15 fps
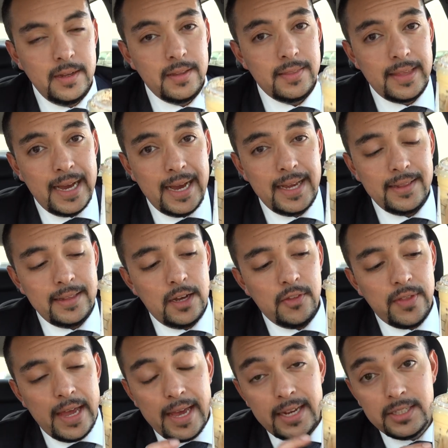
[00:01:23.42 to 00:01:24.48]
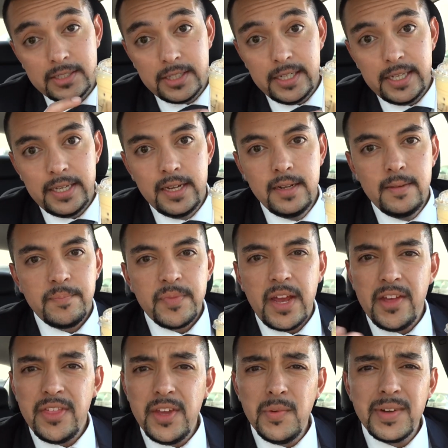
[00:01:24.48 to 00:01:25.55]
That, now that is good. I
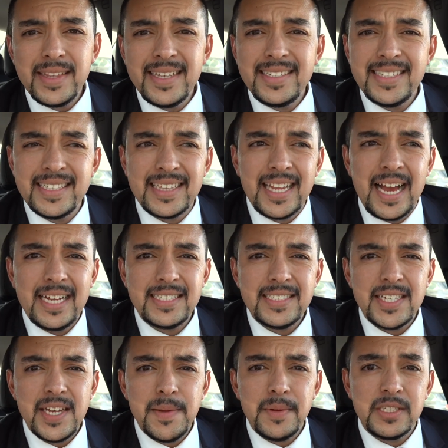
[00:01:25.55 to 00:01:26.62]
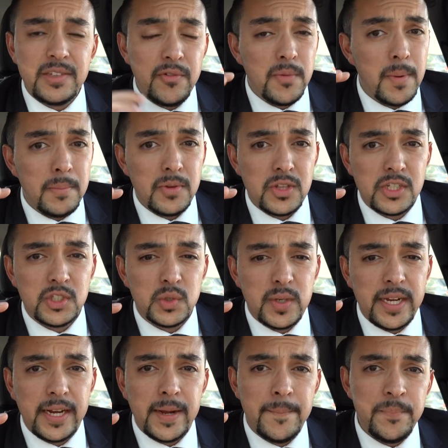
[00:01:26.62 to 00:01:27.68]
think what they did last time, because if you remember the
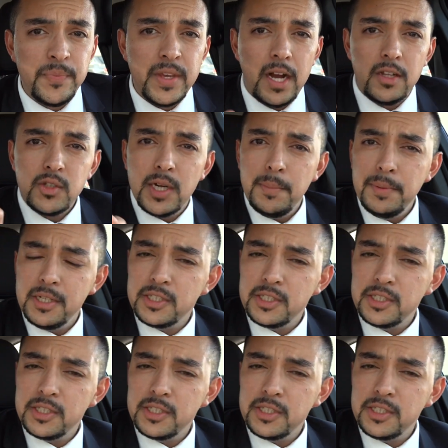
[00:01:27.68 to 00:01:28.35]
drink, I'll try to put a